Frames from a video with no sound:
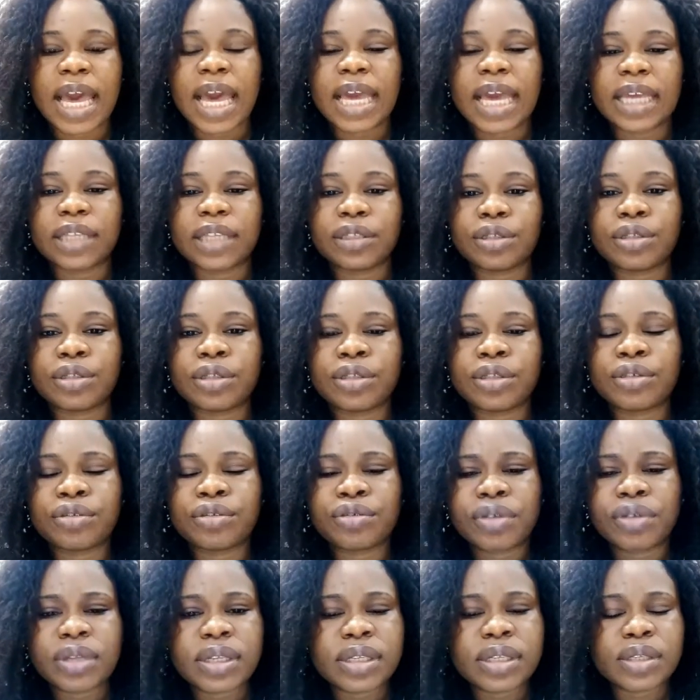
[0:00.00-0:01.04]
And
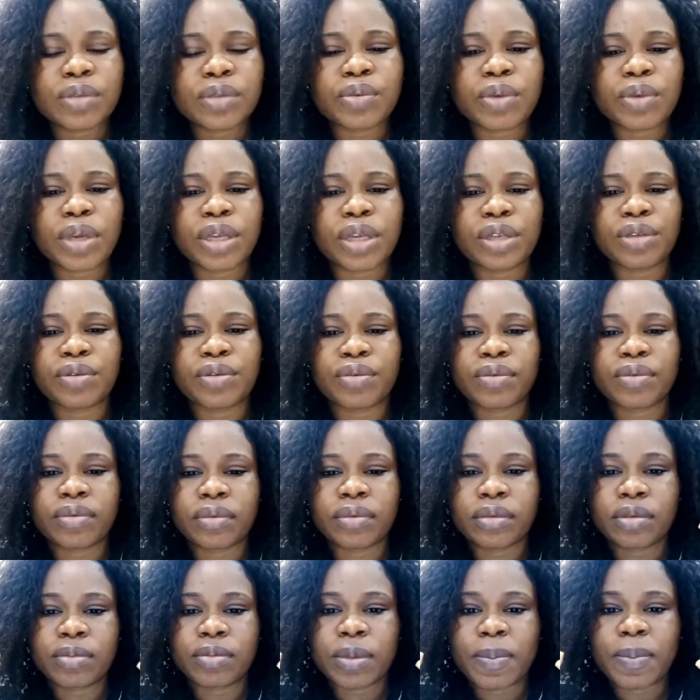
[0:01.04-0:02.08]
through this way, you'll
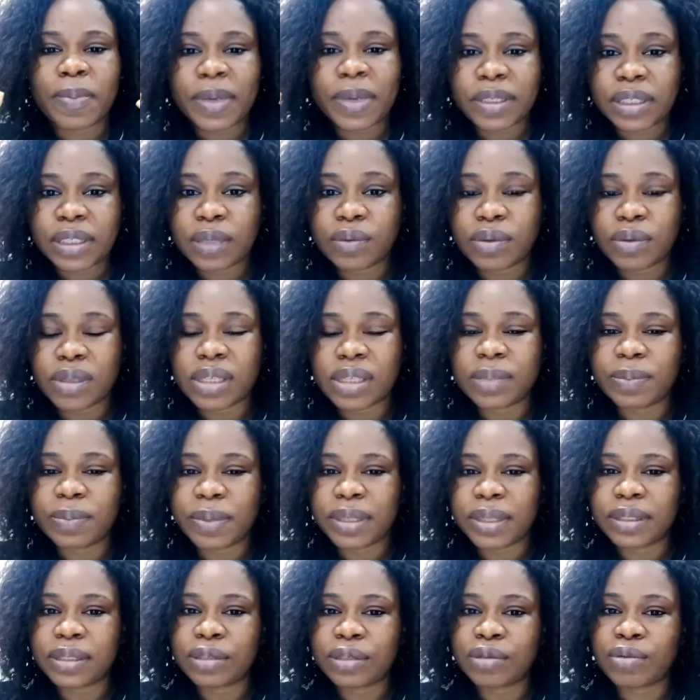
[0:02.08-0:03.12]
be patient with this
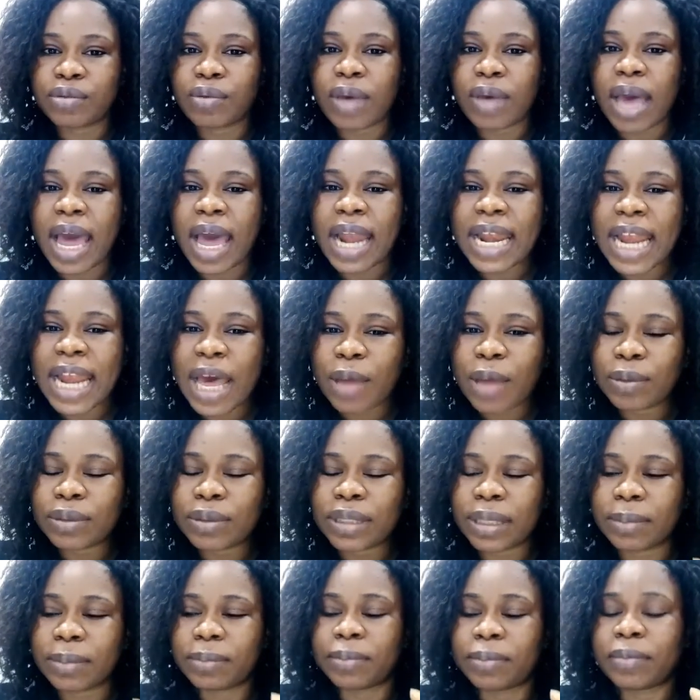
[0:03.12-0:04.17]
person to allow
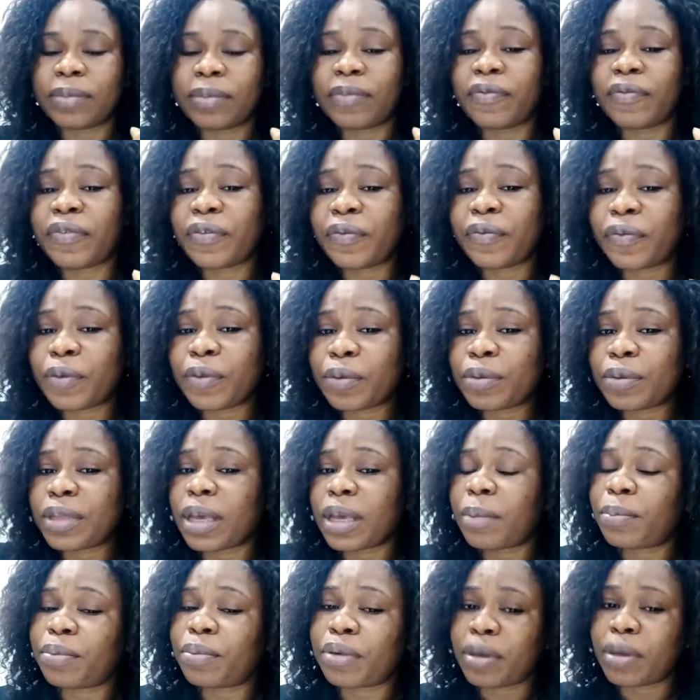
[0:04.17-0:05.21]
them fulfill
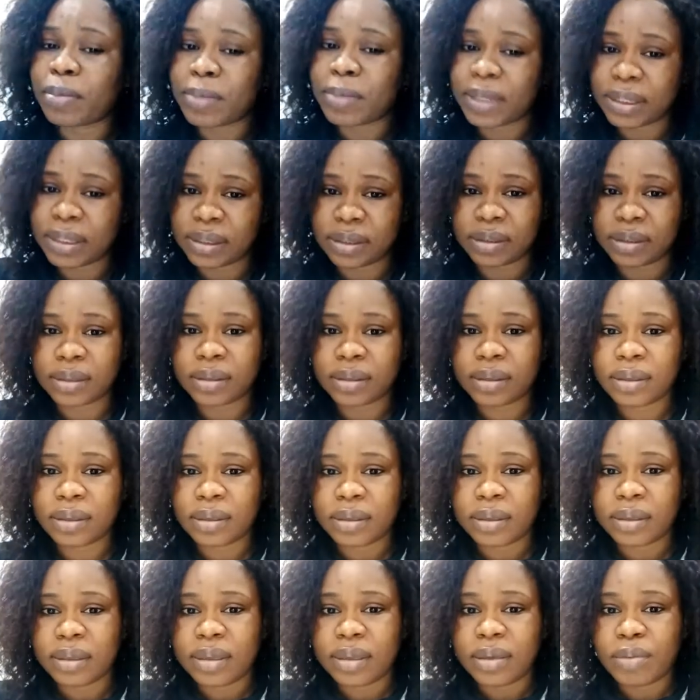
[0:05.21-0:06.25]
their promise
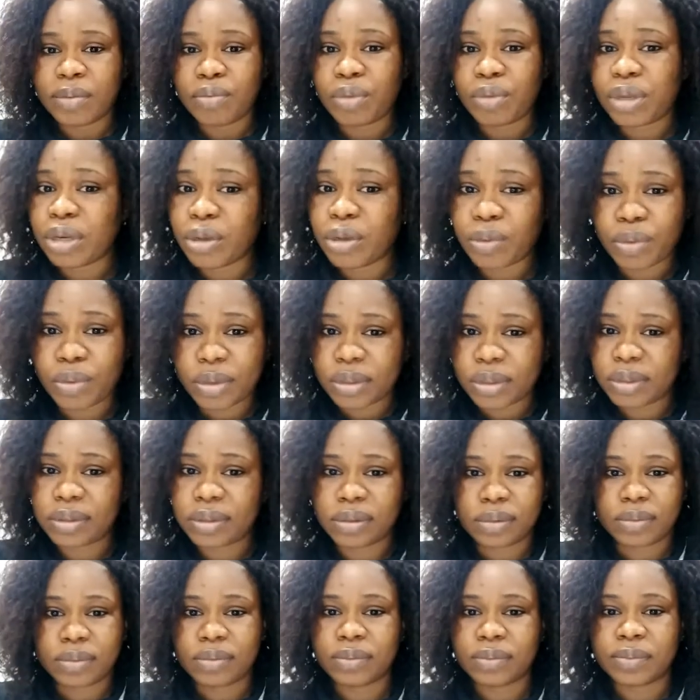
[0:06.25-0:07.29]
when they want
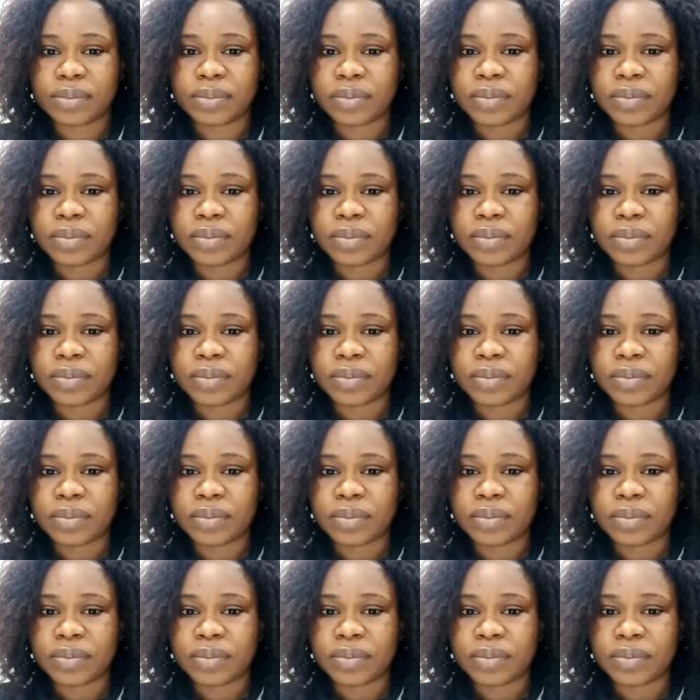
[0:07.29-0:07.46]
to.